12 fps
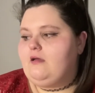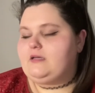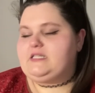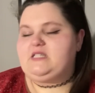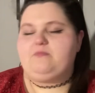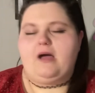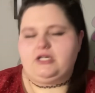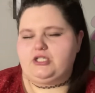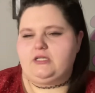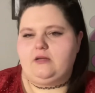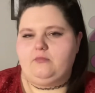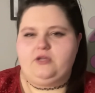
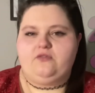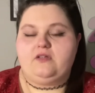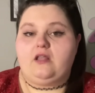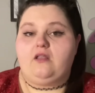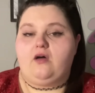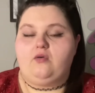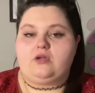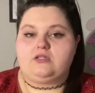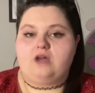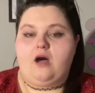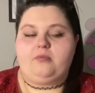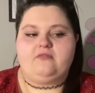especially when you feel alone on
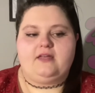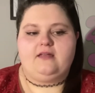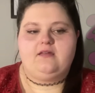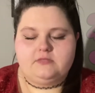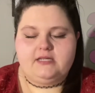top of it.